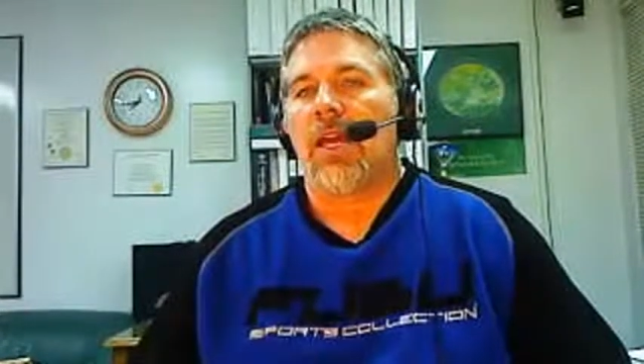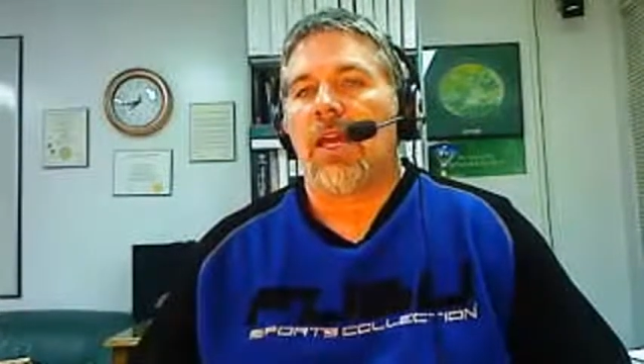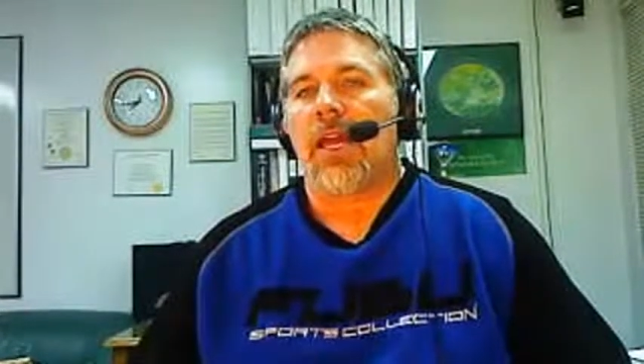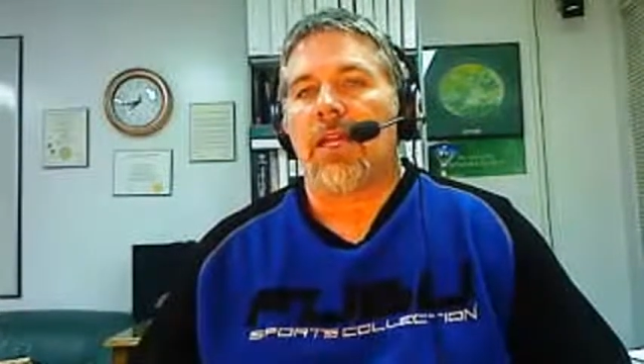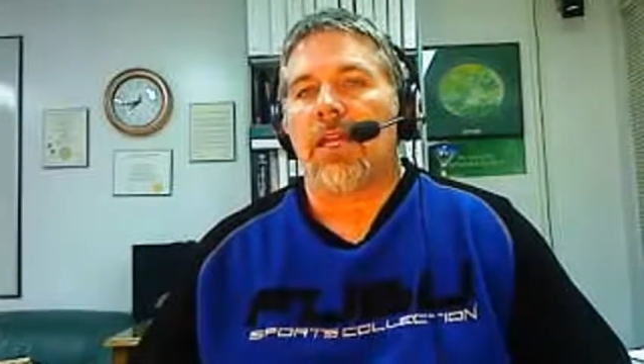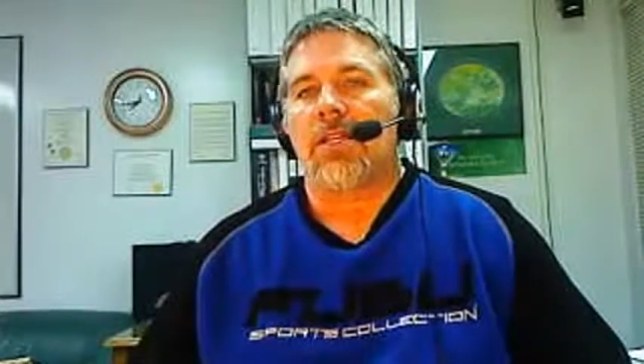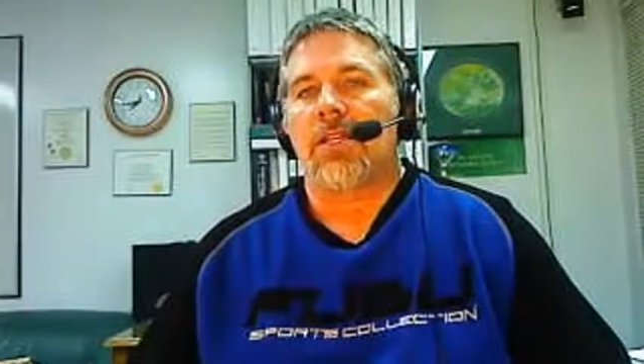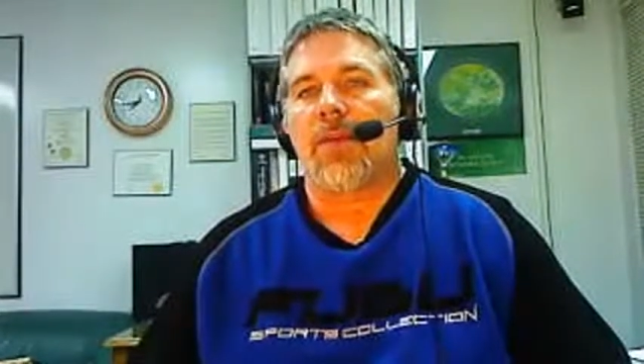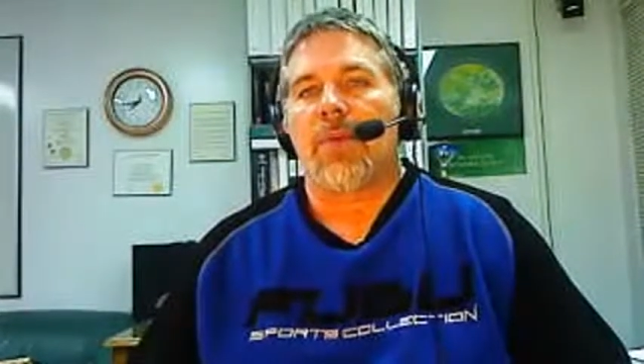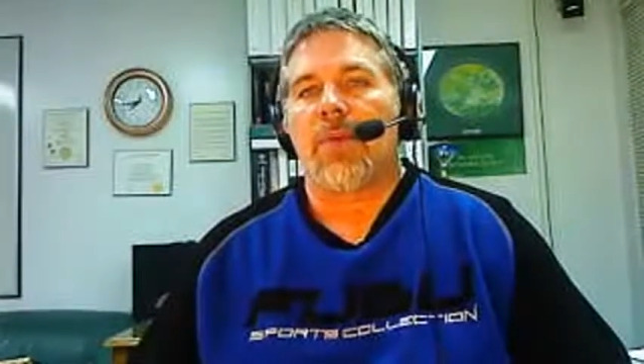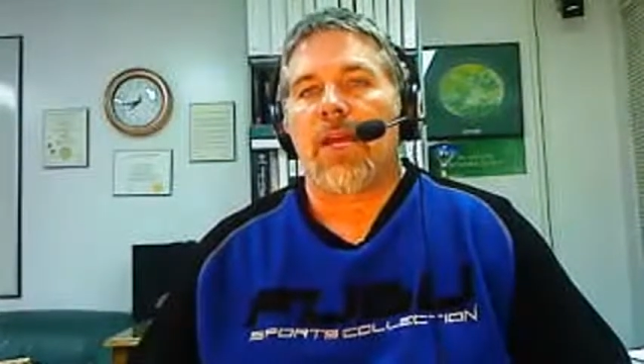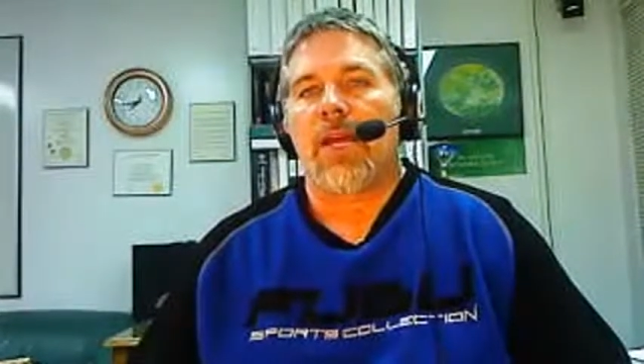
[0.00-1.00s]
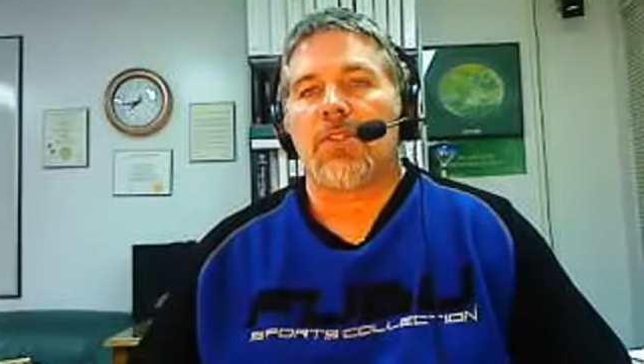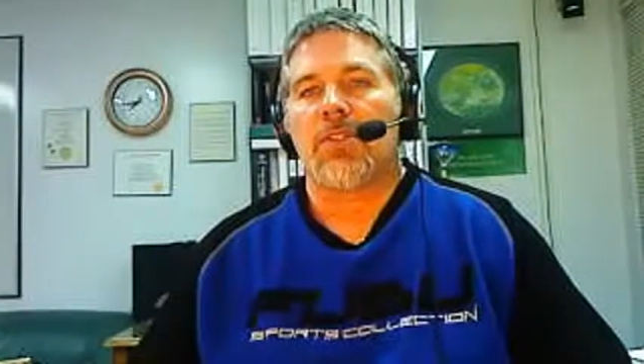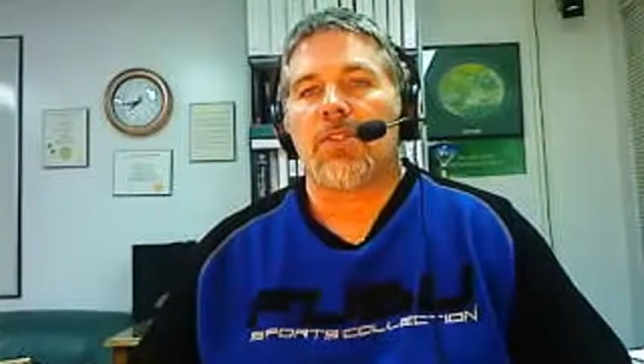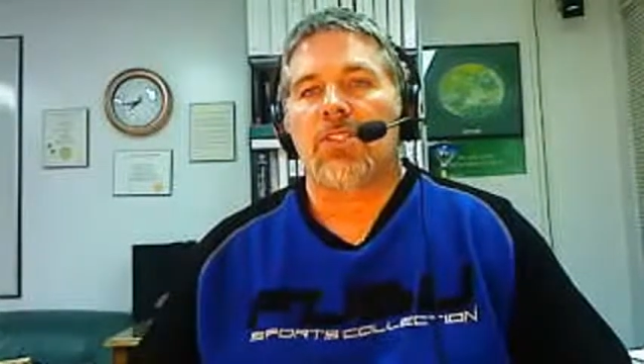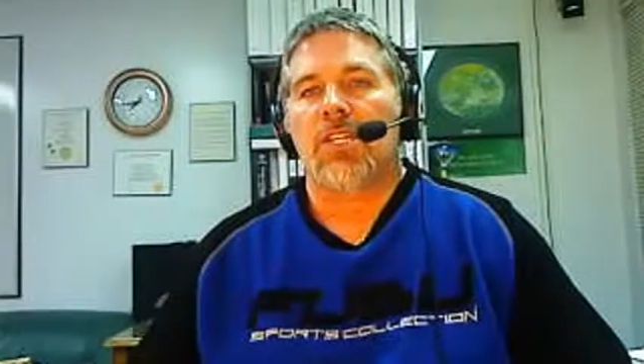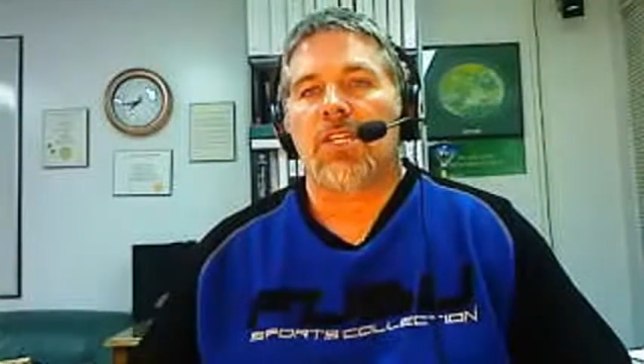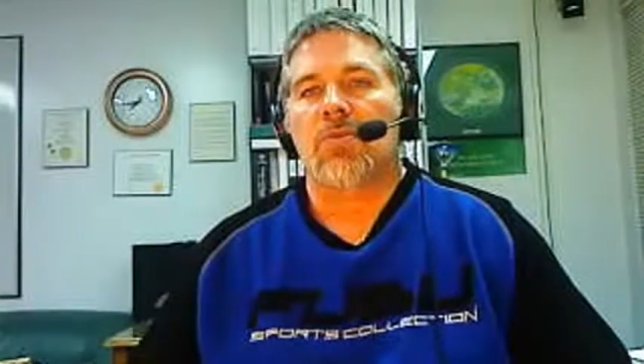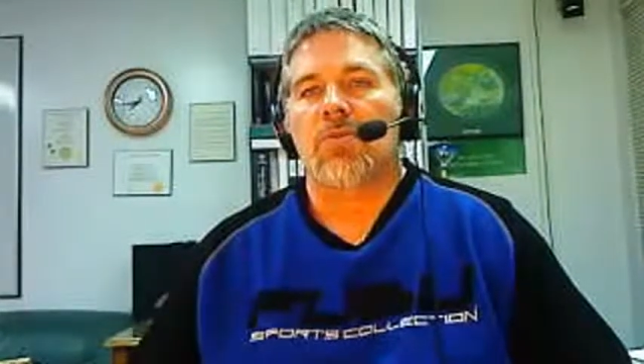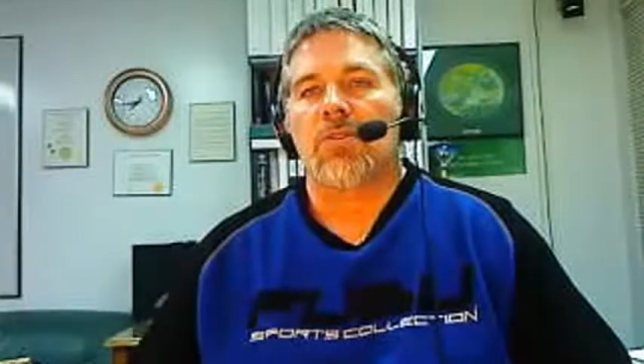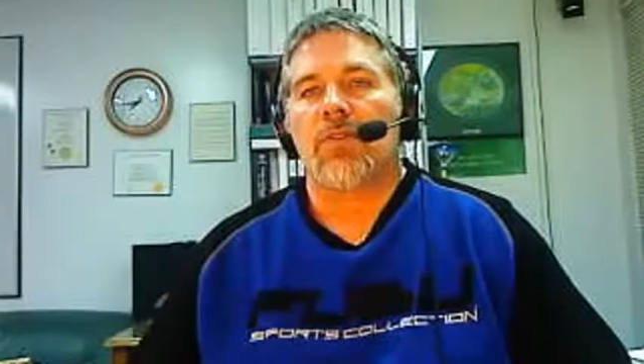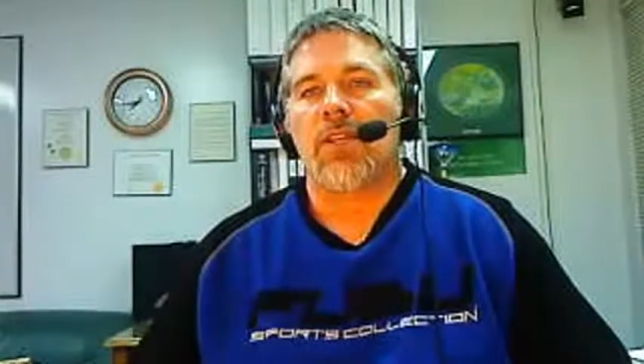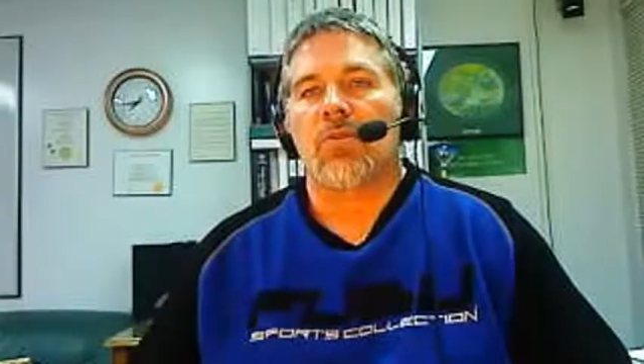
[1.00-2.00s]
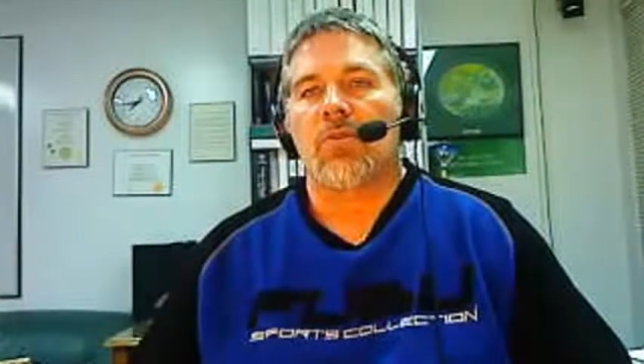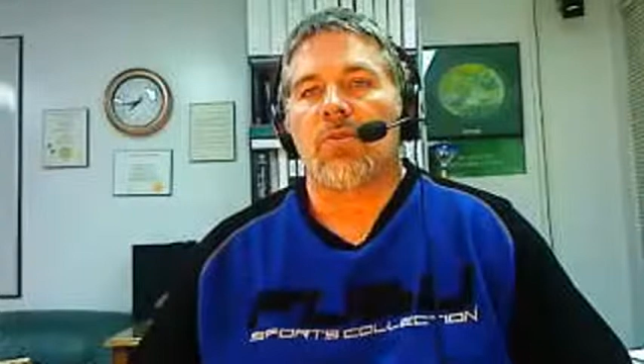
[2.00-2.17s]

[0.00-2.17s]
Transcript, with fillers: and come by for the scheduled event,